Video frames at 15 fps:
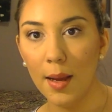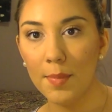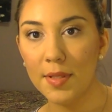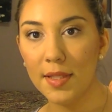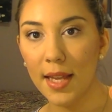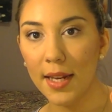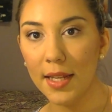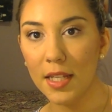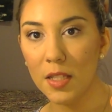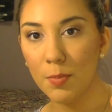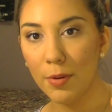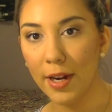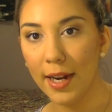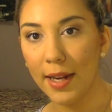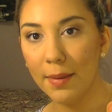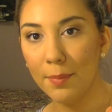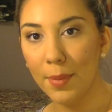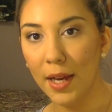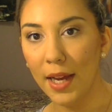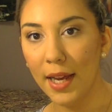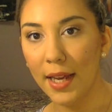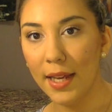setting spray
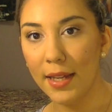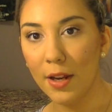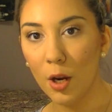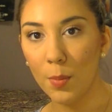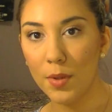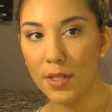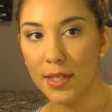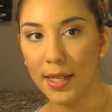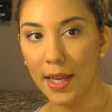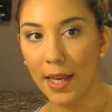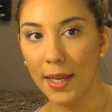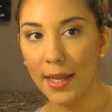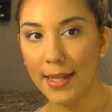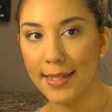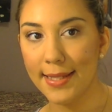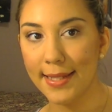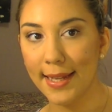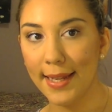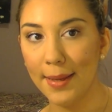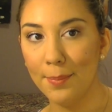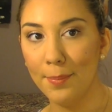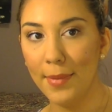by Urban Decay
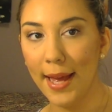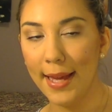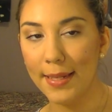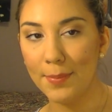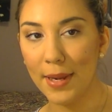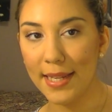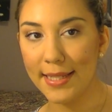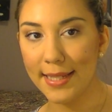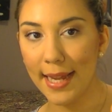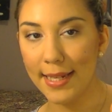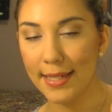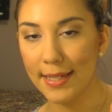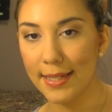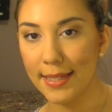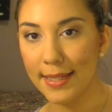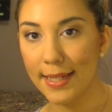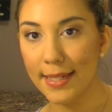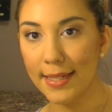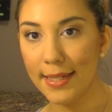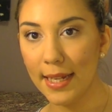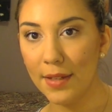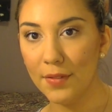and by
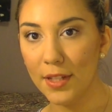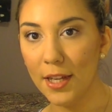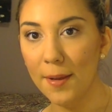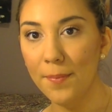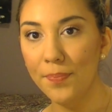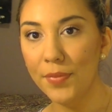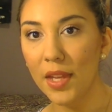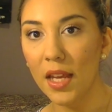Scandinavia.